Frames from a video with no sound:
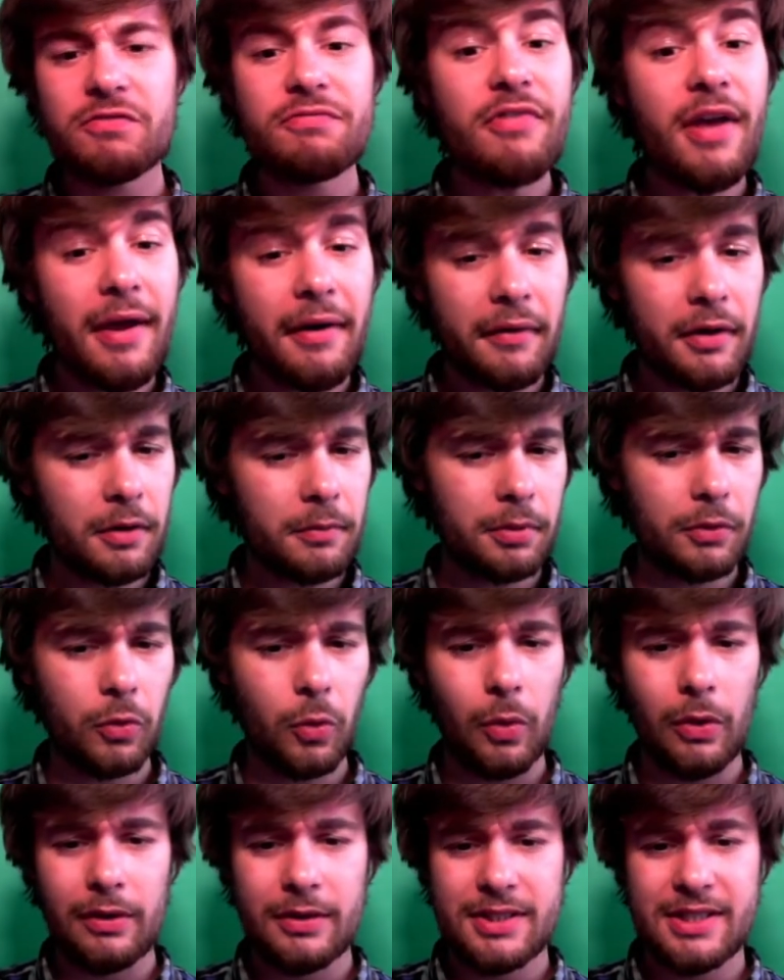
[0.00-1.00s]
variable
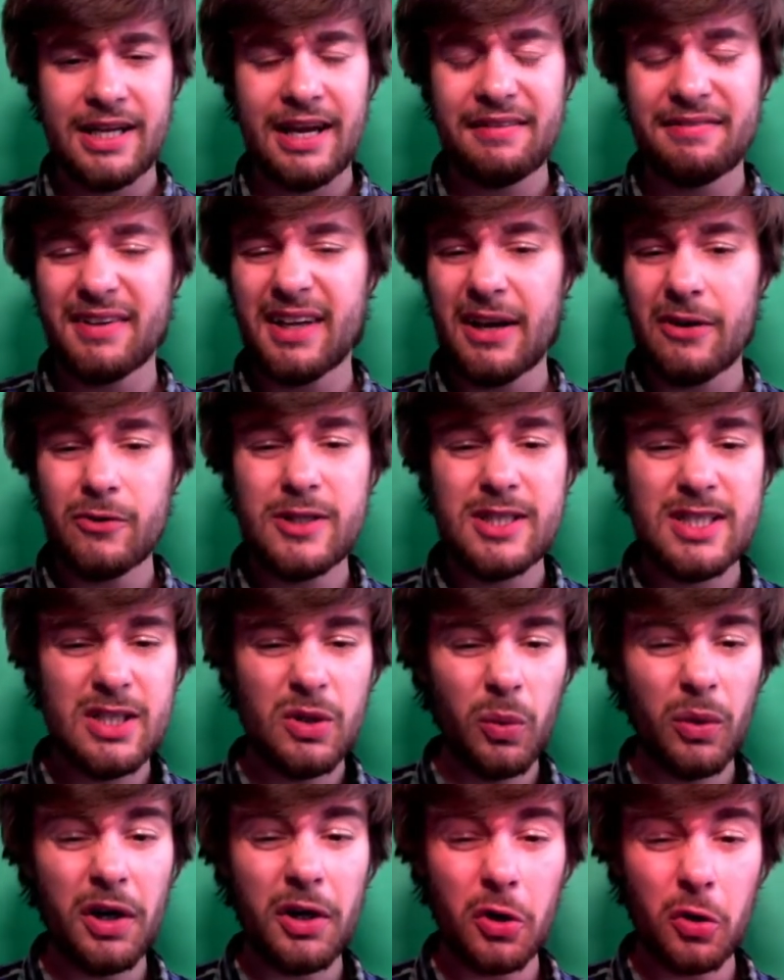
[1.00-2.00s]
quality. I think I would still
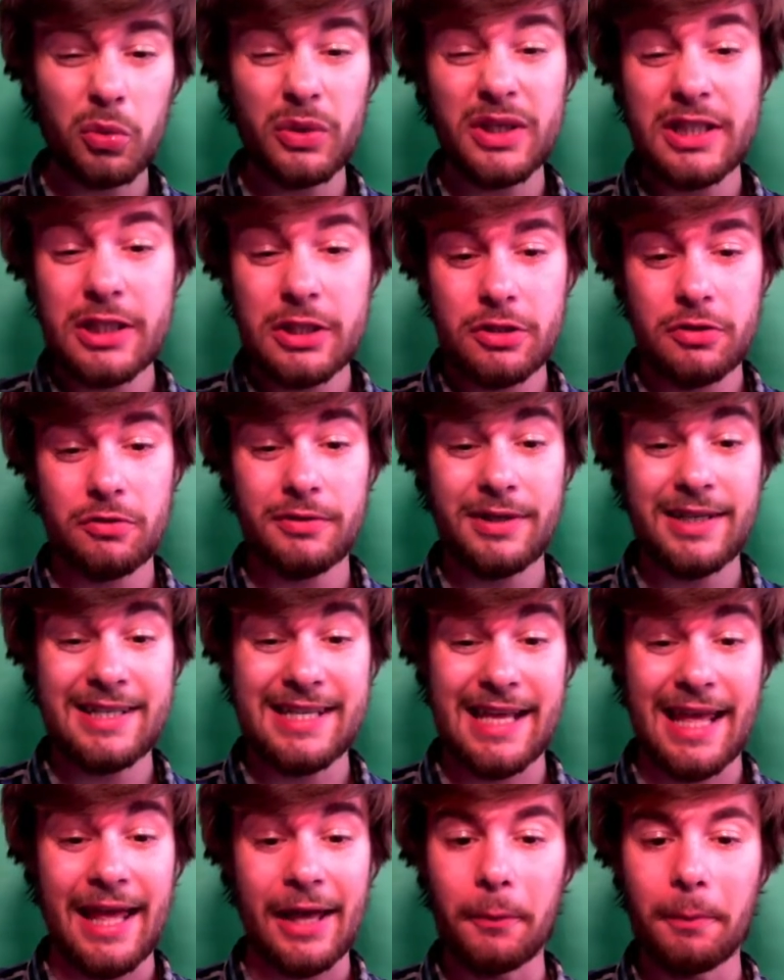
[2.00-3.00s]
want a green screen
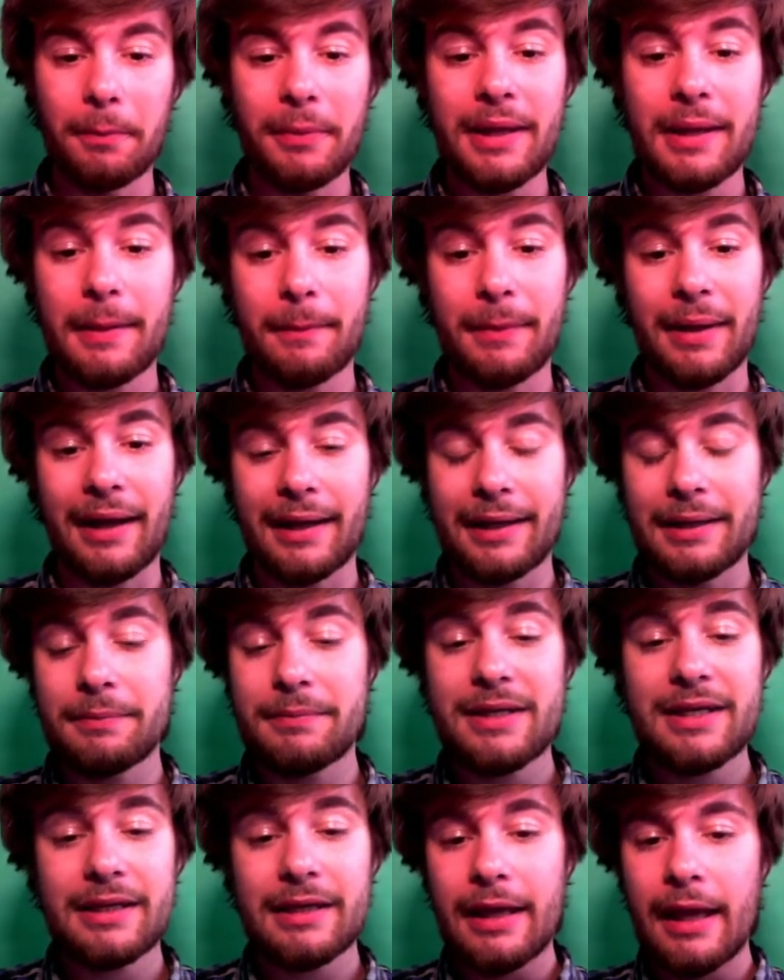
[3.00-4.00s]
to help it behind
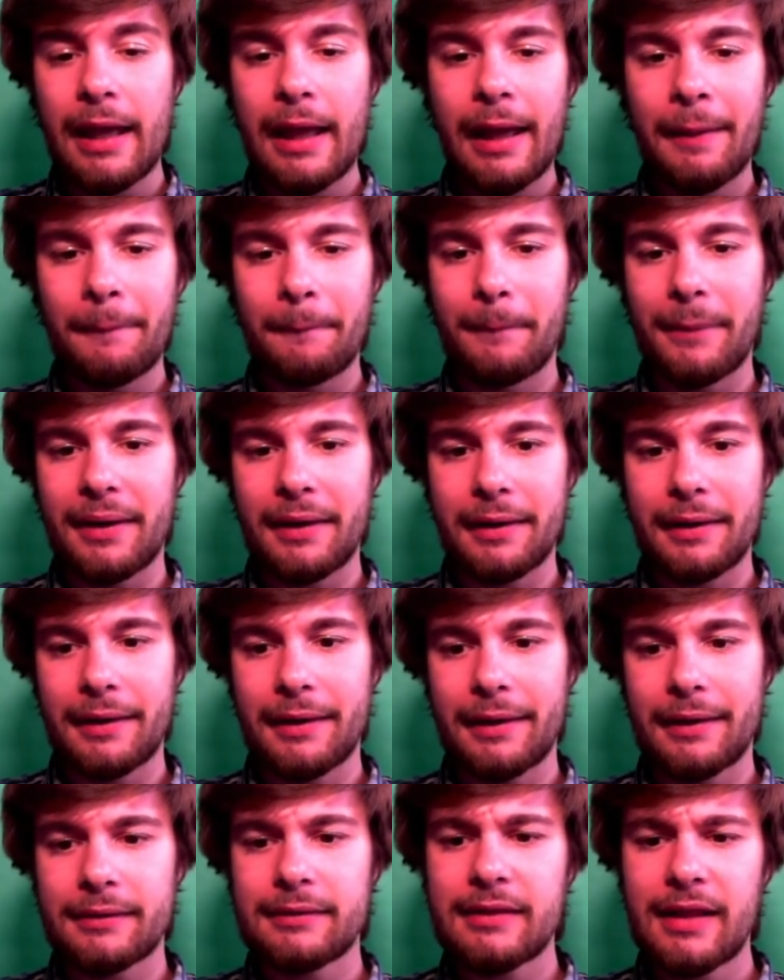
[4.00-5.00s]
me, but
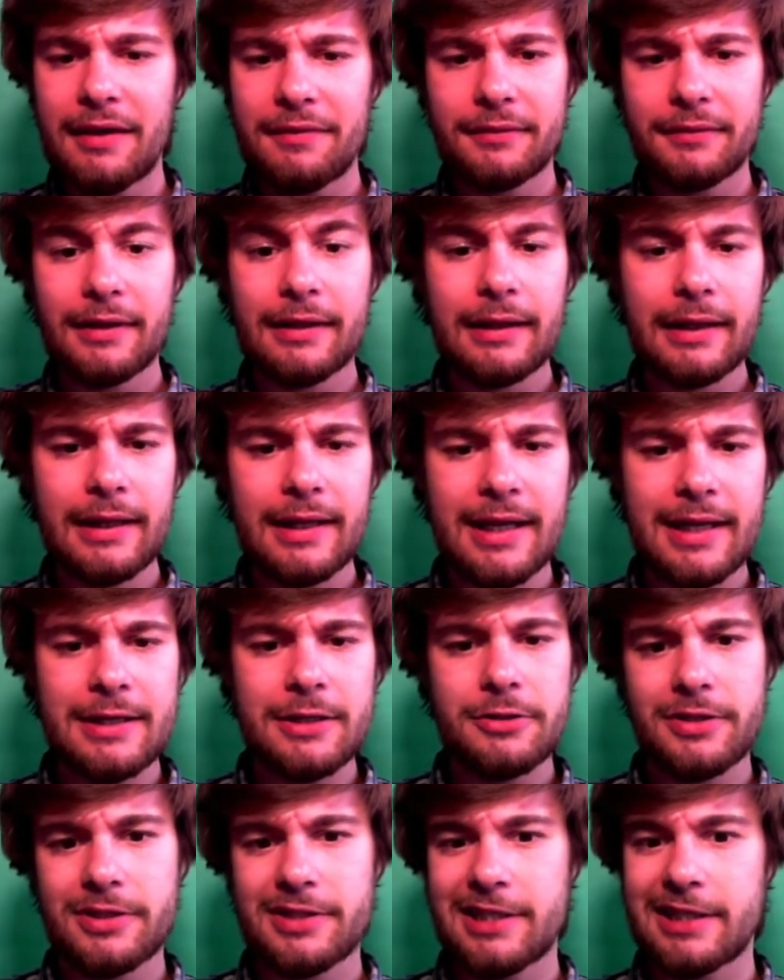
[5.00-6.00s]
uh, definitely an
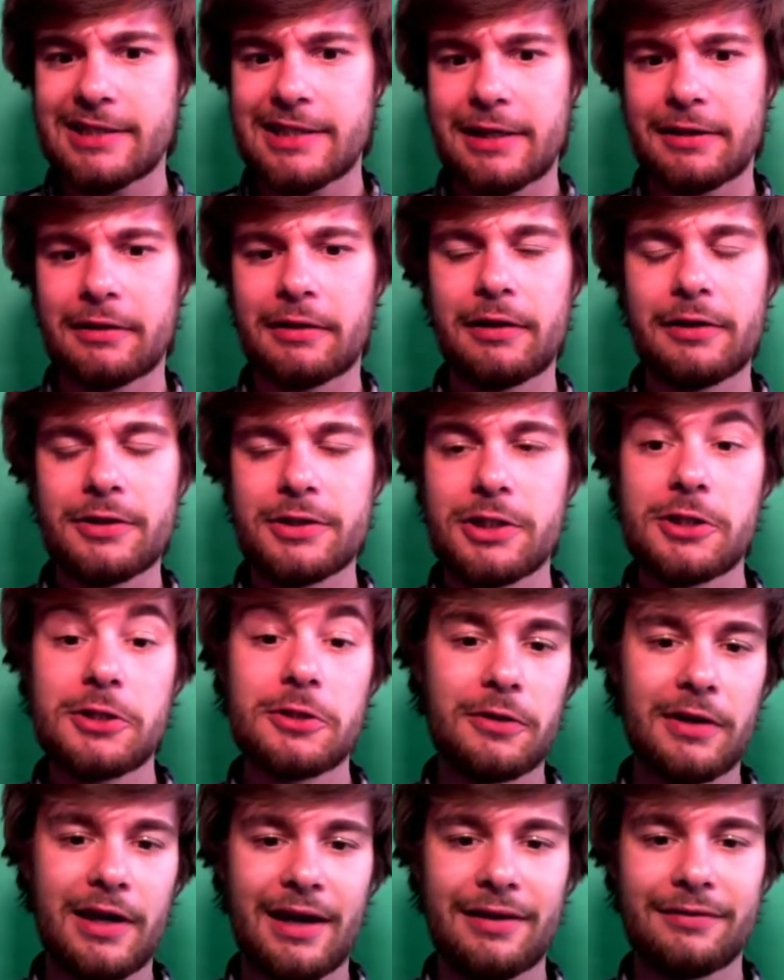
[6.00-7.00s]
interesting technology
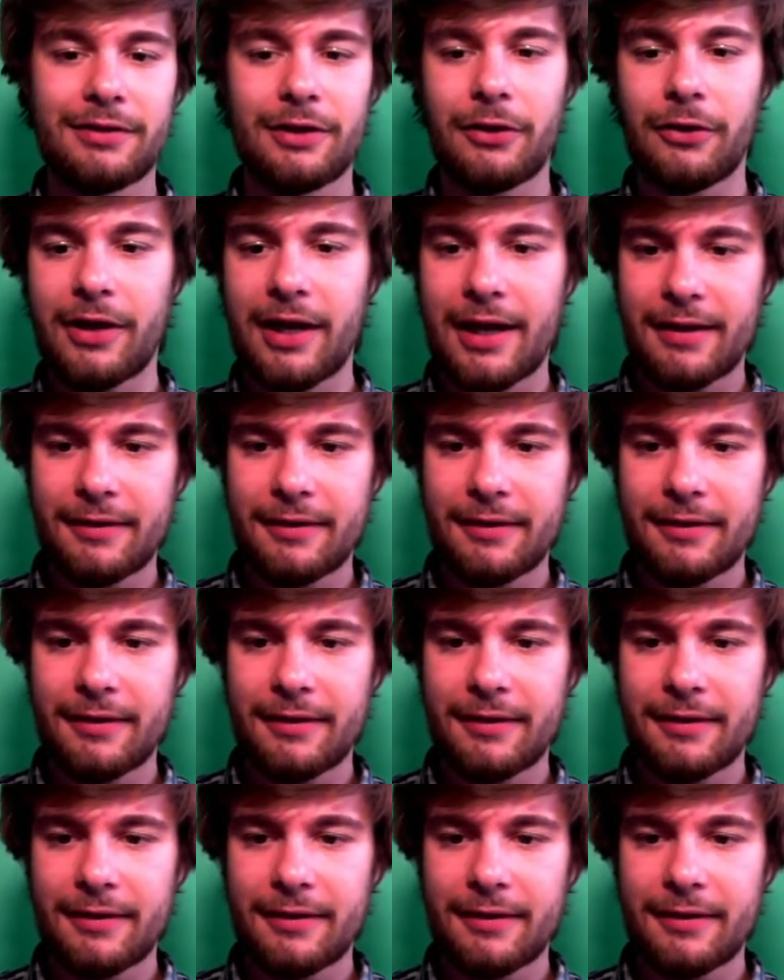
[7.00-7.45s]
you can have a look